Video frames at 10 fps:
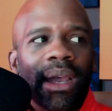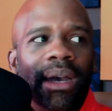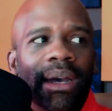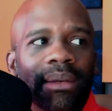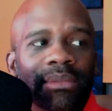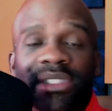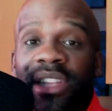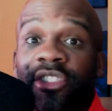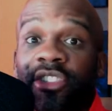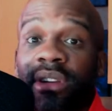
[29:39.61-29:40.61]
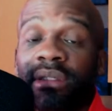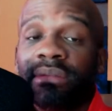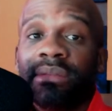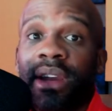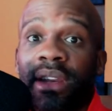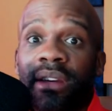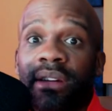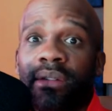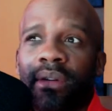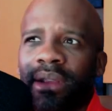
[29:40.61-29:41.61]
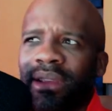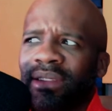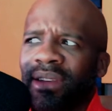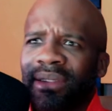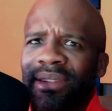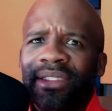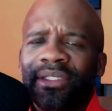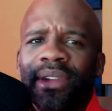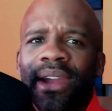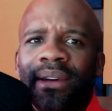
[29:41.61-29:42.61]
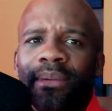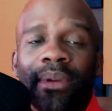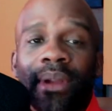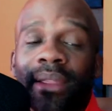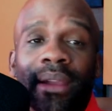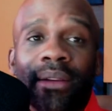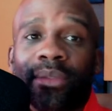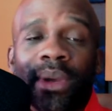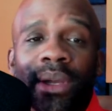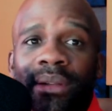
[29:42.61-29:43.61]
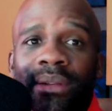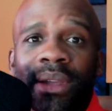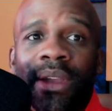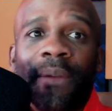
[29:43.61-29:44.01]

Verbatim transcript: Um, Stitcher Radio, or I think it's called Deezer now. We're on there as well.